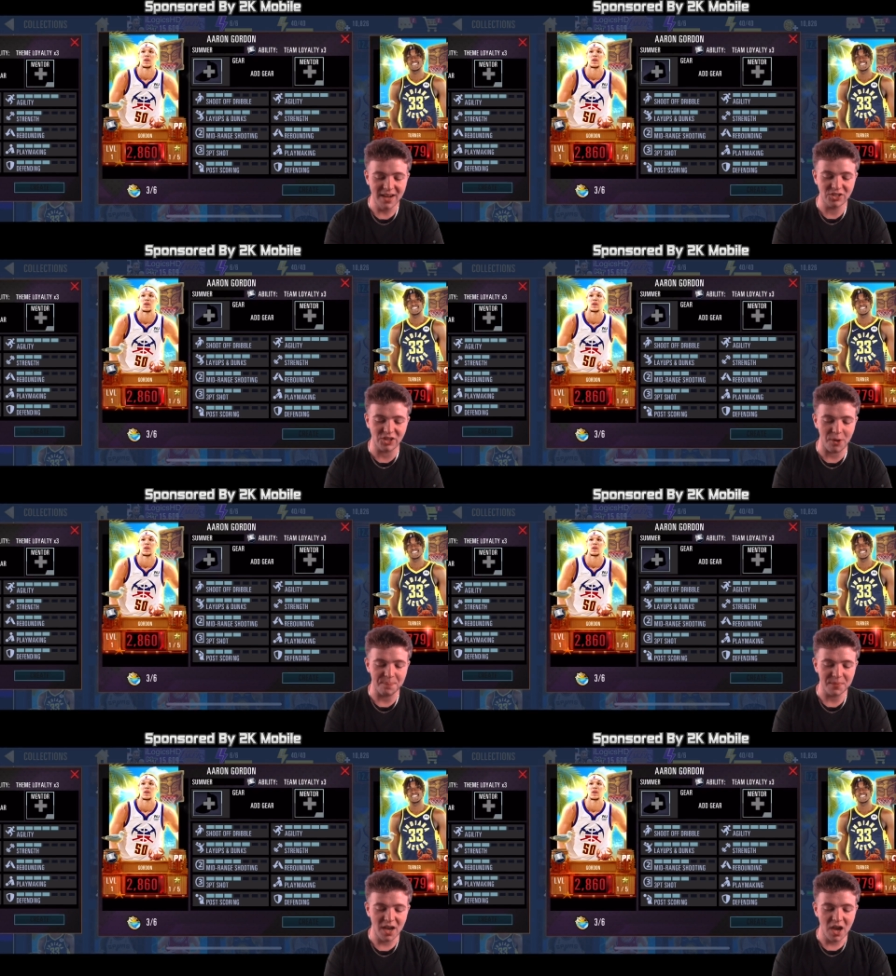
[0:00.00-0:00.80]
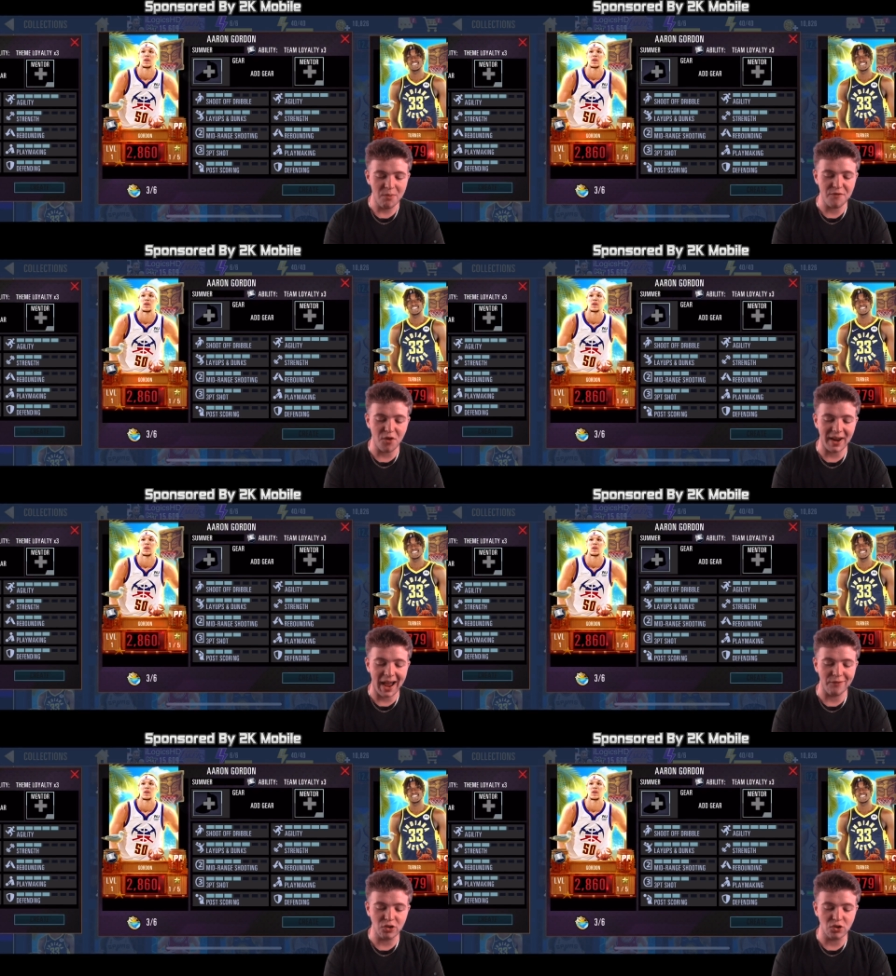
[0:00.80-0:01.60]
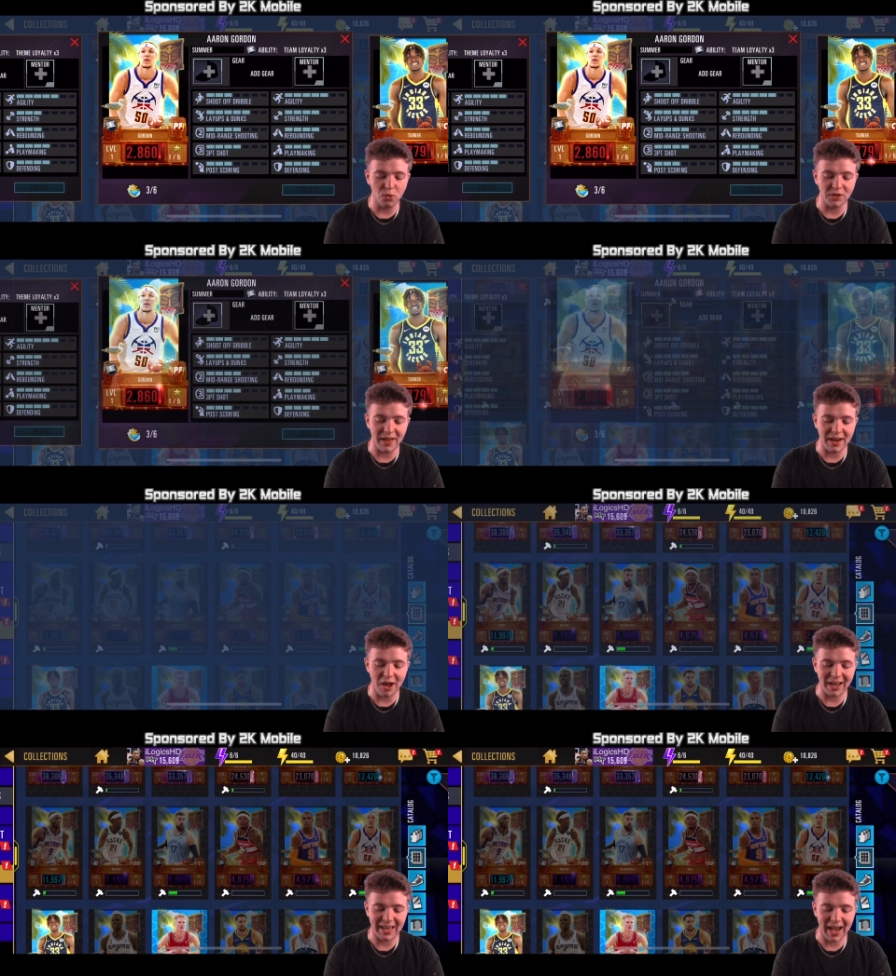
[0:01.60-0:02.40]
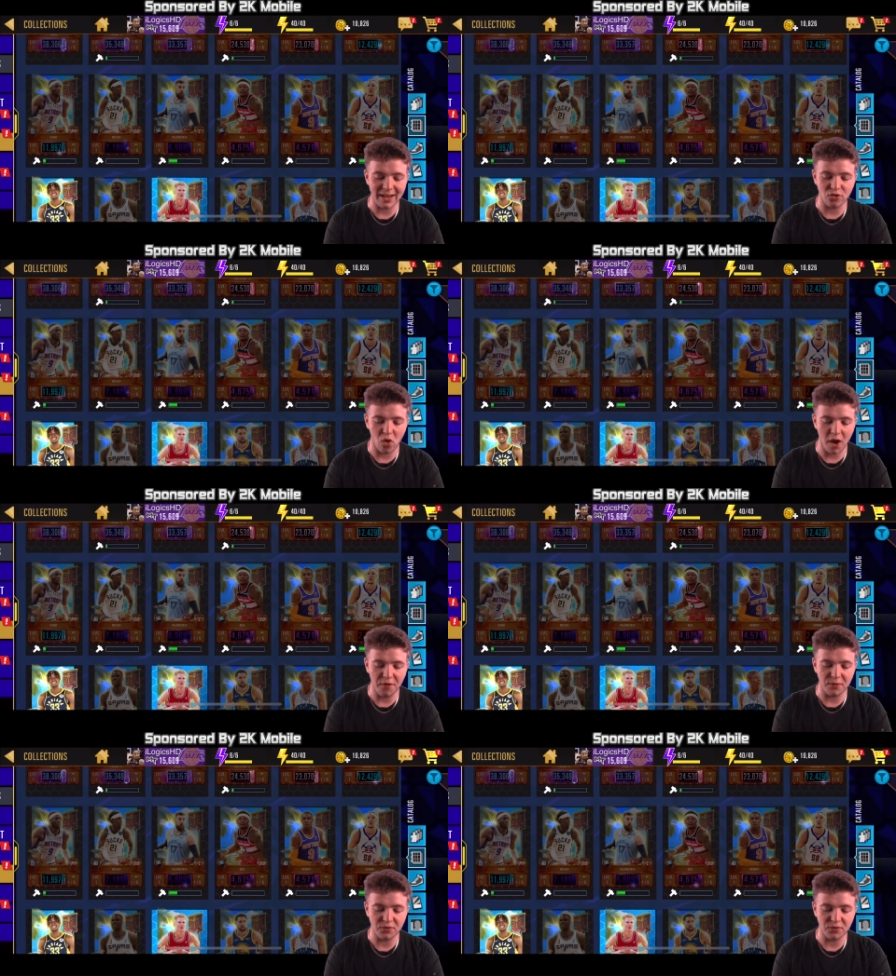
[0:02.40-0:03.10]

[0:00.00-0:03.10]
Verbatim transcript: So, we've got an Aaron Gordon there that I can craft with